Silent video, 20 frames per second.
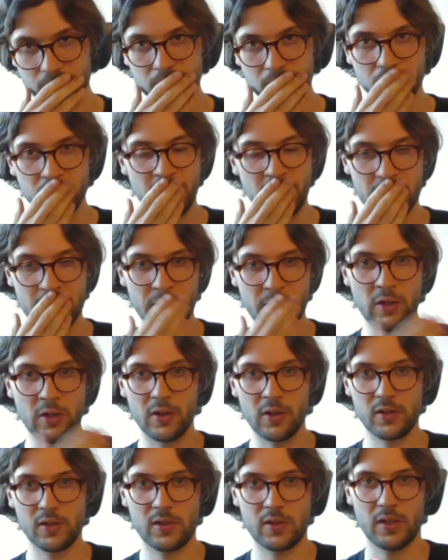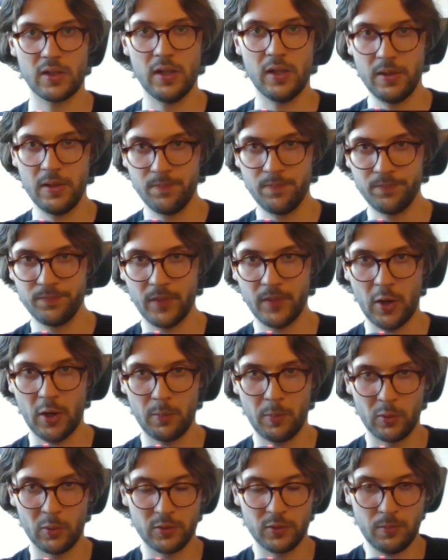That's because our
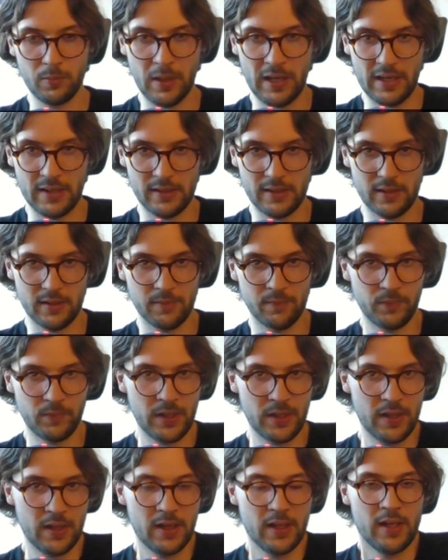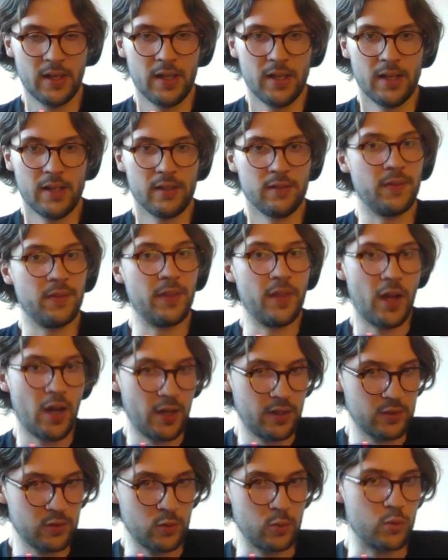opponent plays
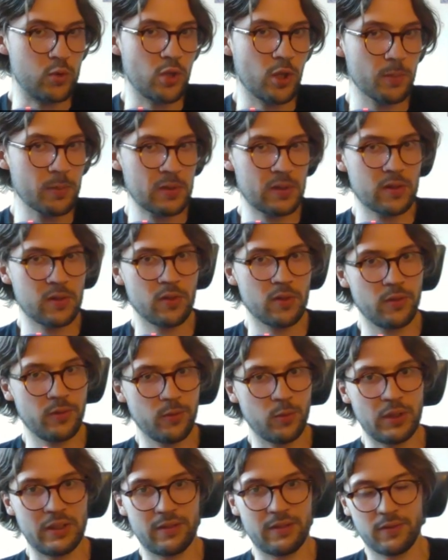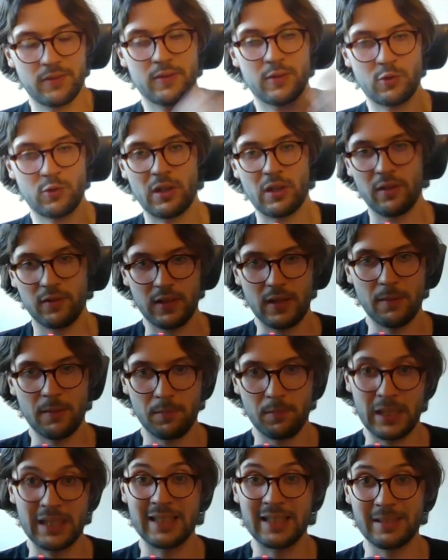9 2-drops, with 3 of them
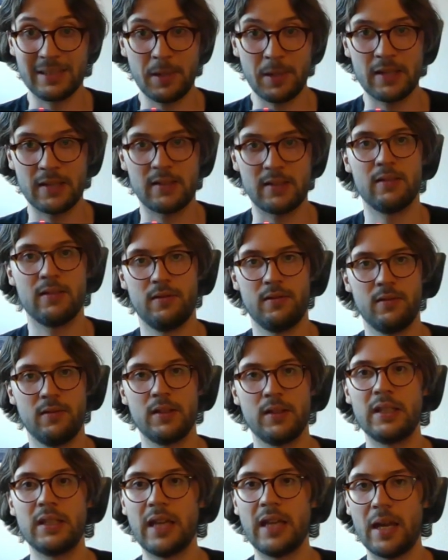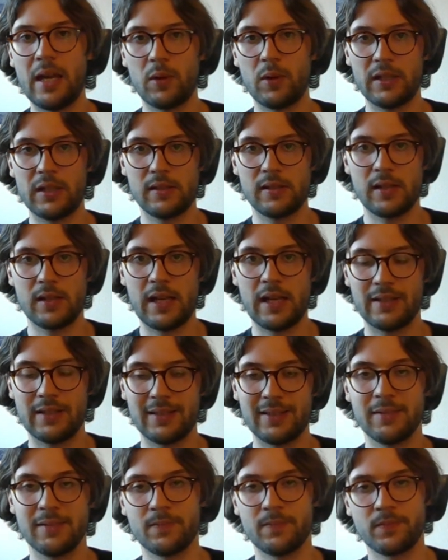being in space, the A-wings,
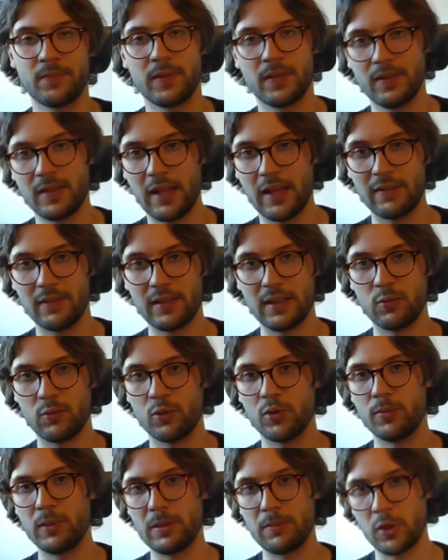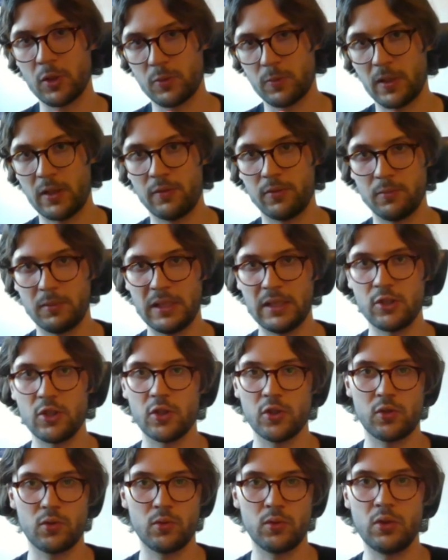and then it would have been much better for me
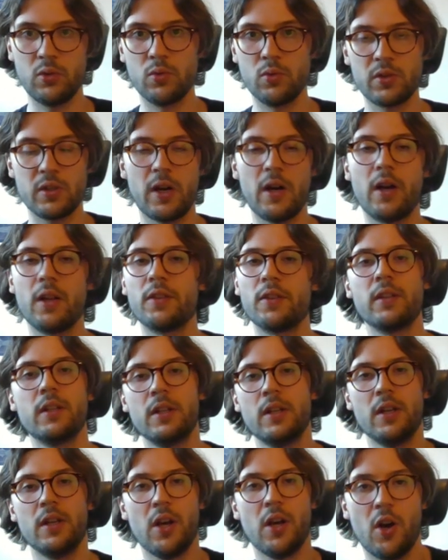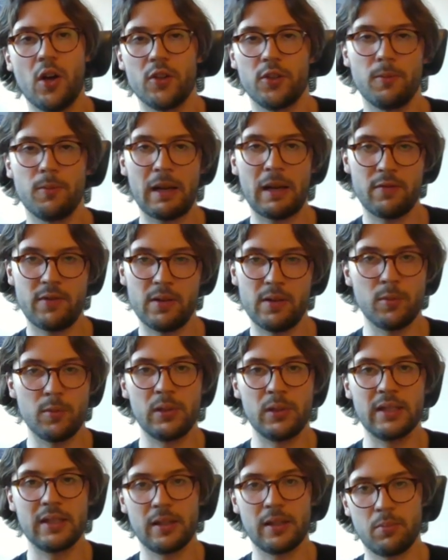just to use Han on the Battlefield
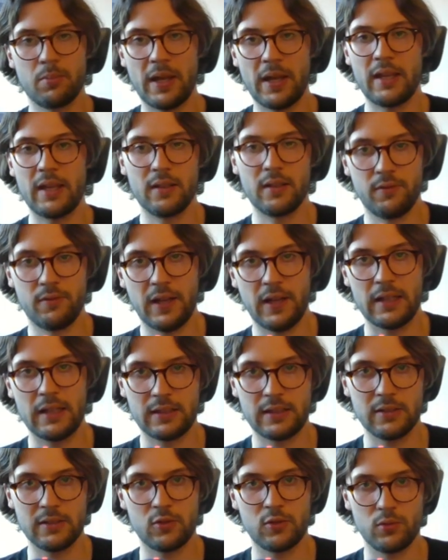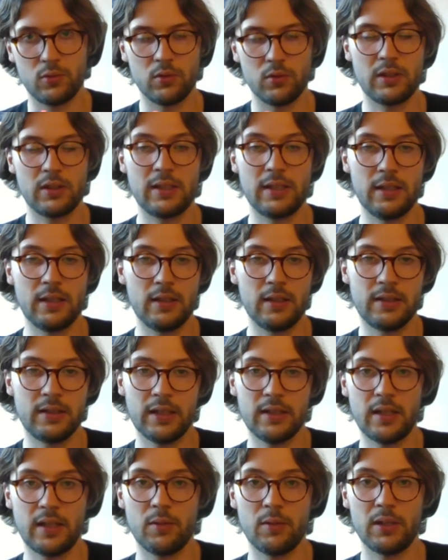Marine and play Falcon to kill
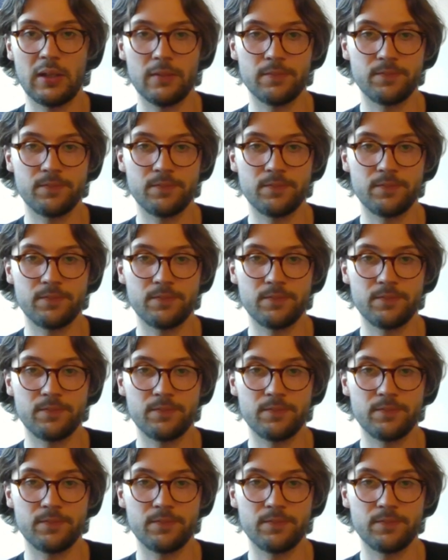that A-wing.